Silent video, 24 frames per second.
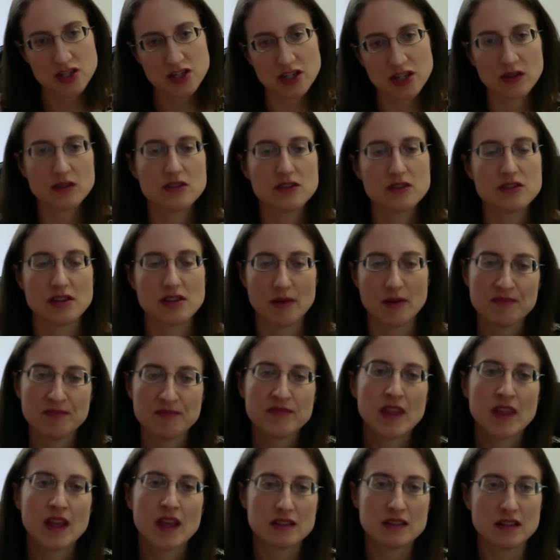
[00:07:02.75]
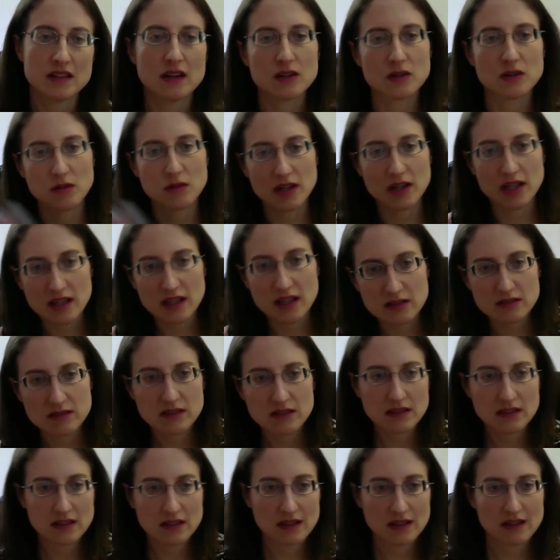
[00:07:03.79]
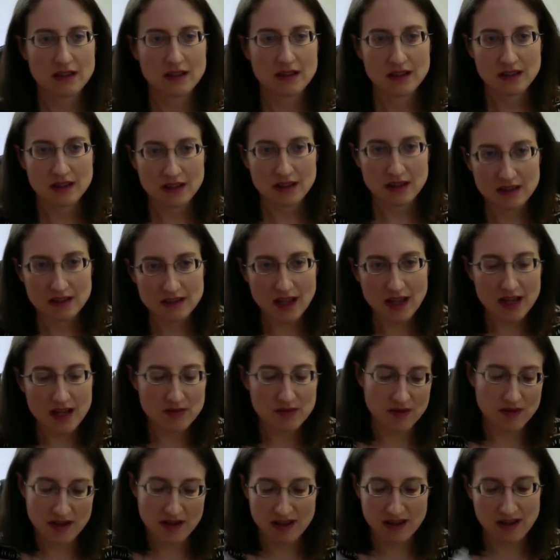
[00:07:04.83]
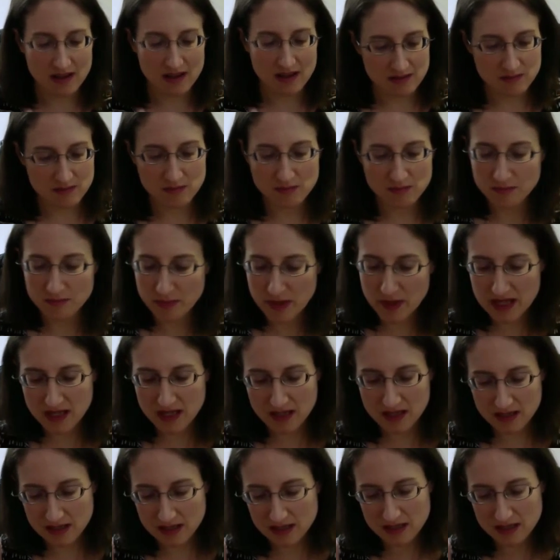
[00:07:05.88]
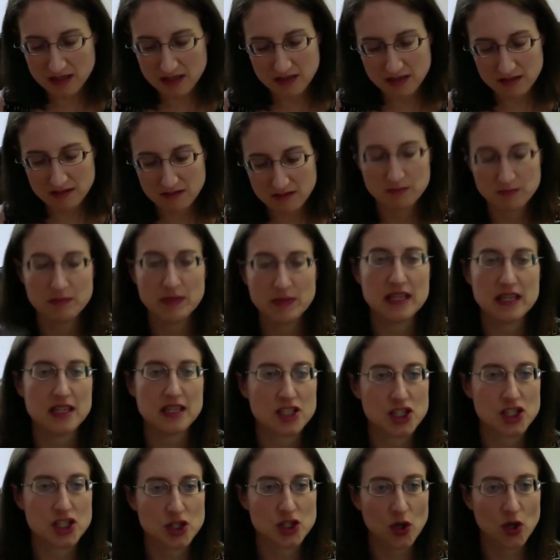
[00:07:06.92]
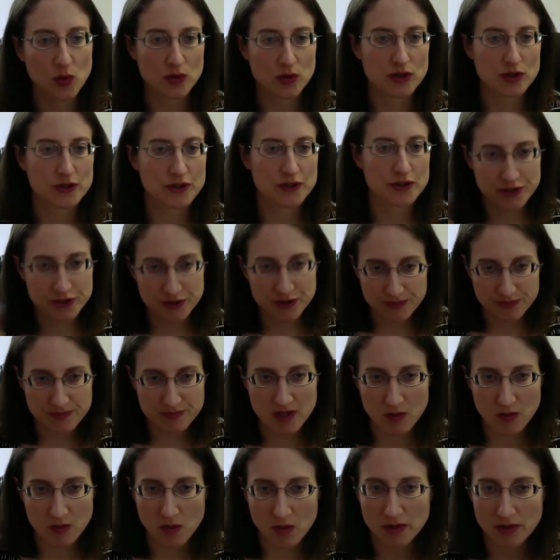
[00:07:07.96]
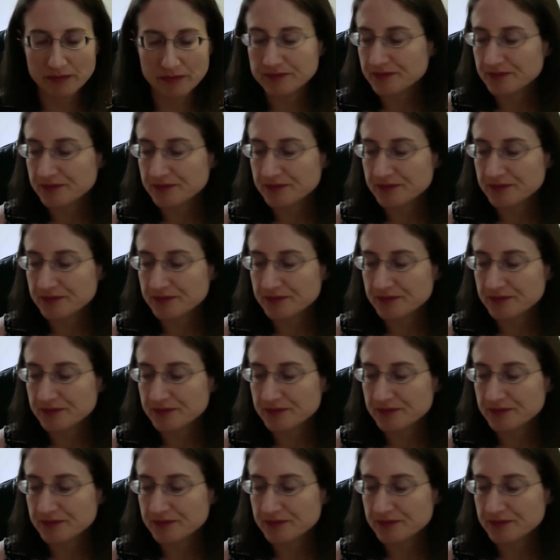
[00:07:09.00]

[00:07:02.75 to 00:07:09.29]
There's a dark red, light red, pink, peach, orange, so on.